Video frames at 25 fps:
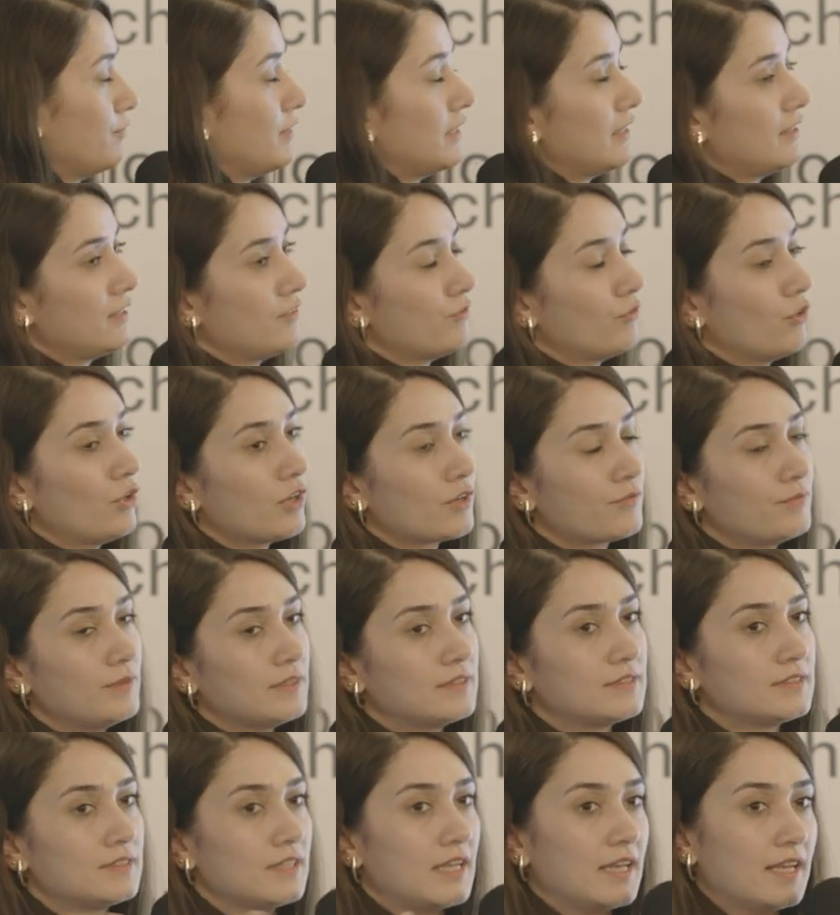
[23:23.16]
we work
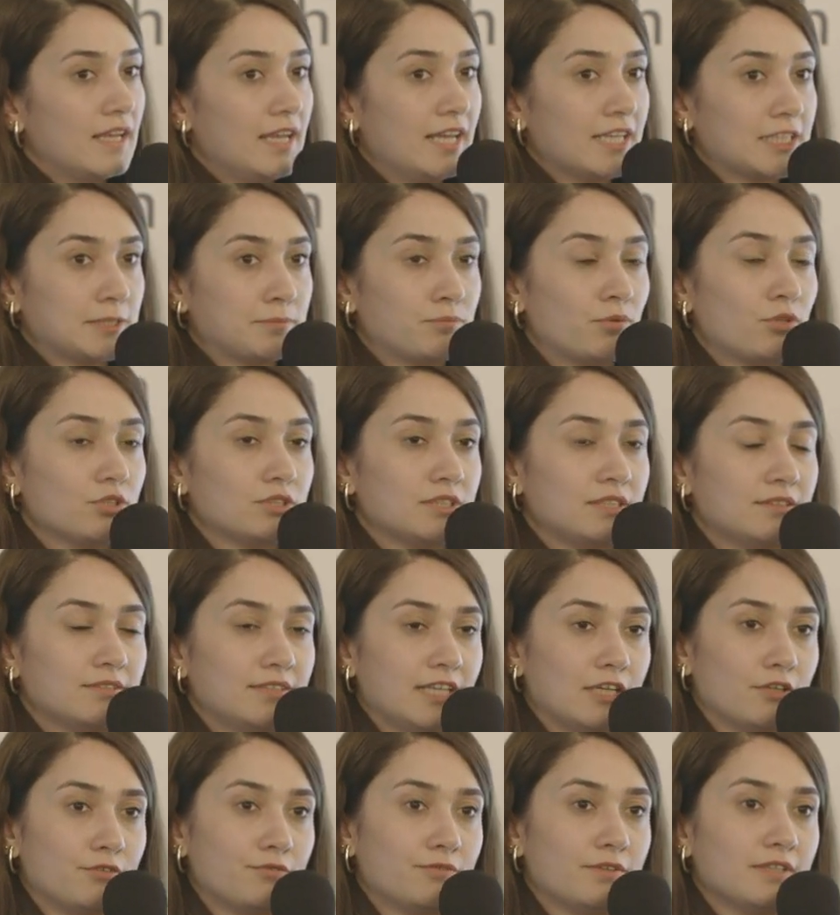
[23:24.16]
with experts in
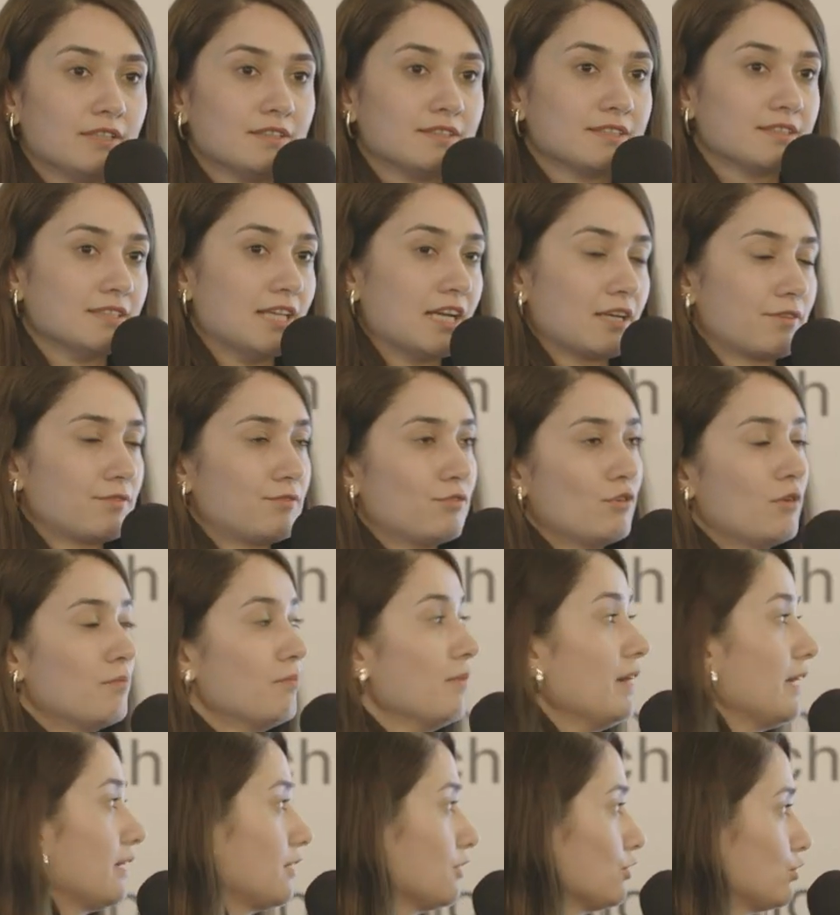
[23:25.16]
their fields, like from
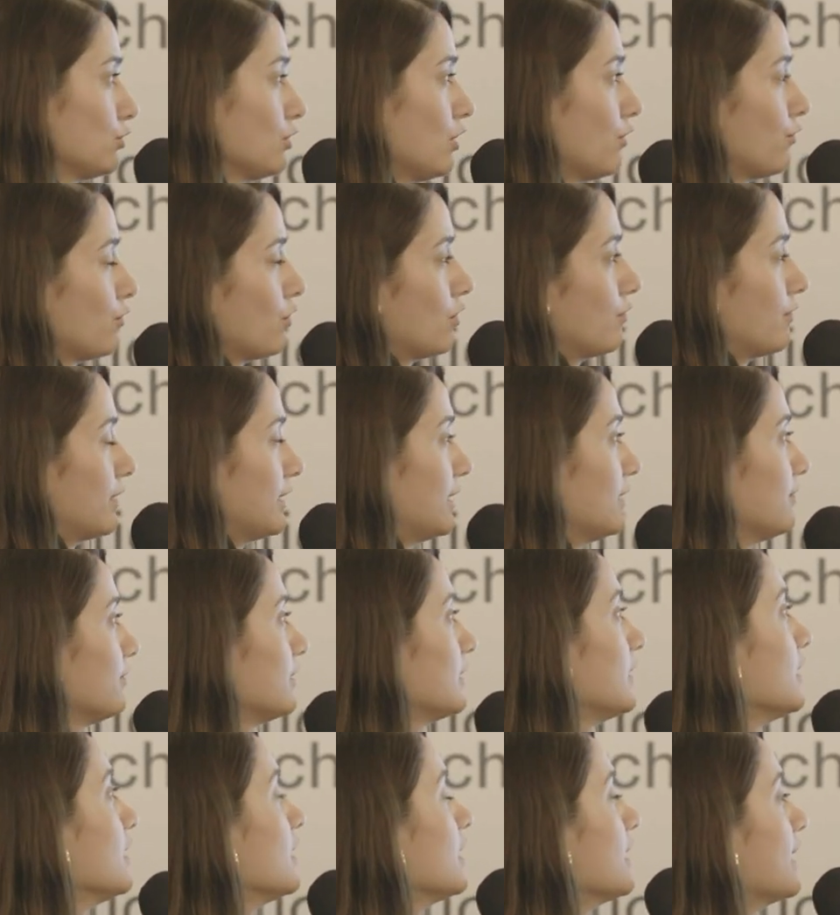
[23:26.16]
Microsoft or
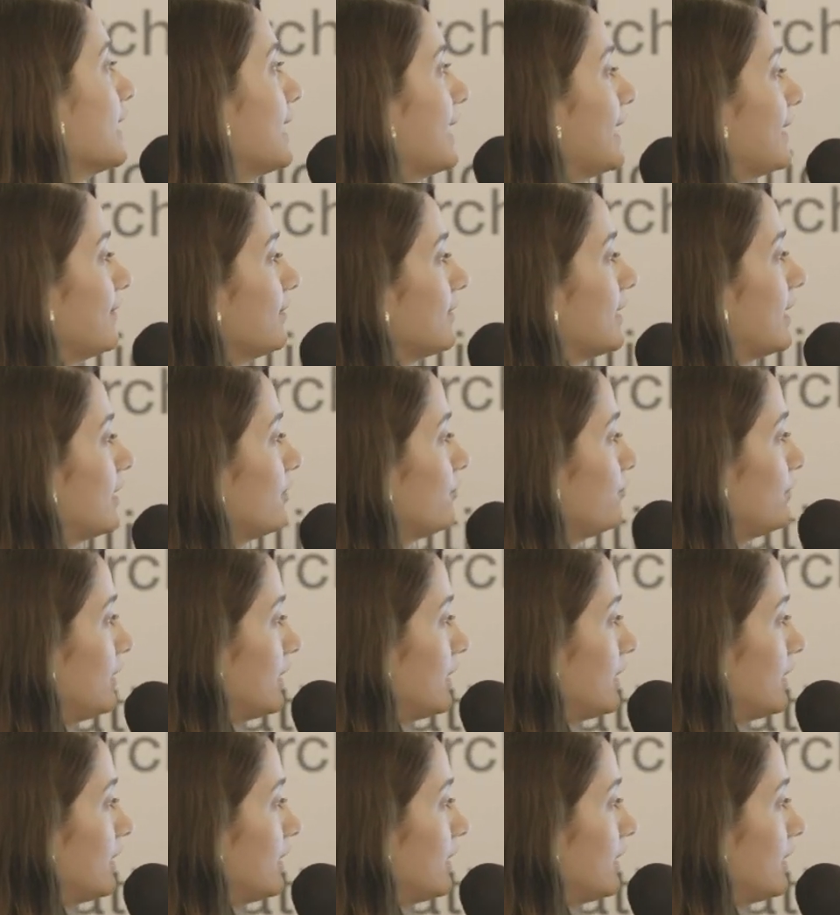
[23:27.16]
whatever, and then